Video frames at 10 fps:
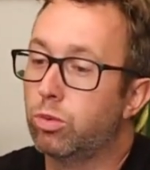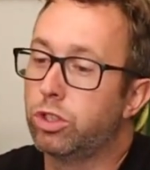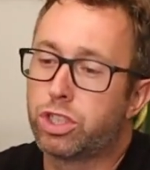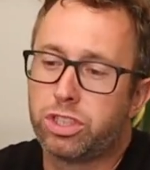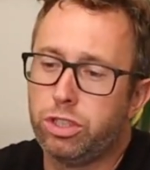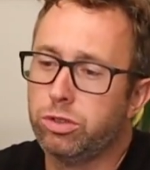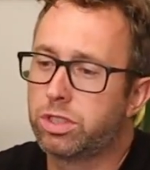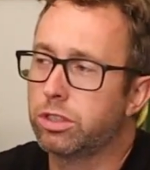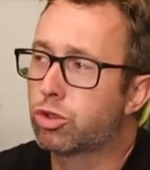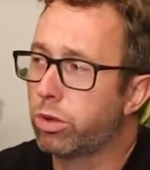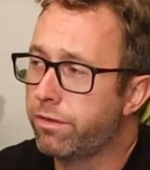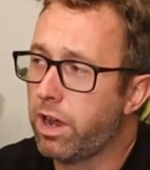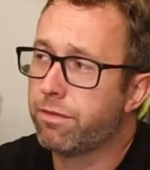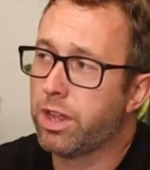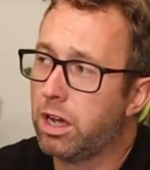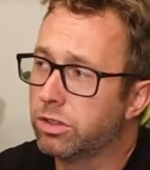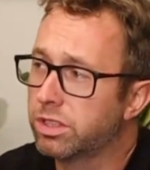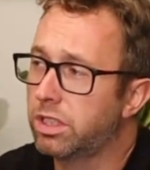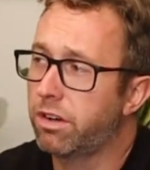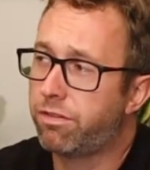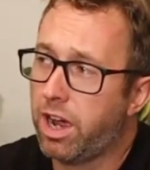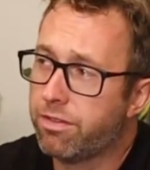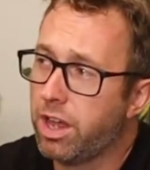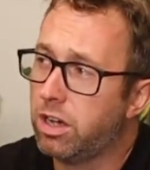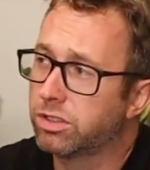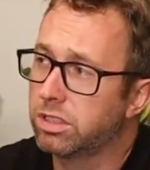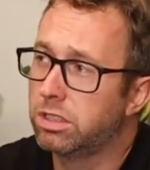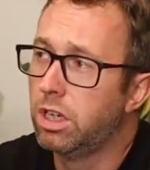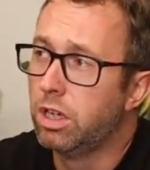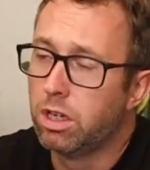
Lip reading: we're just using 25,000 and 5,000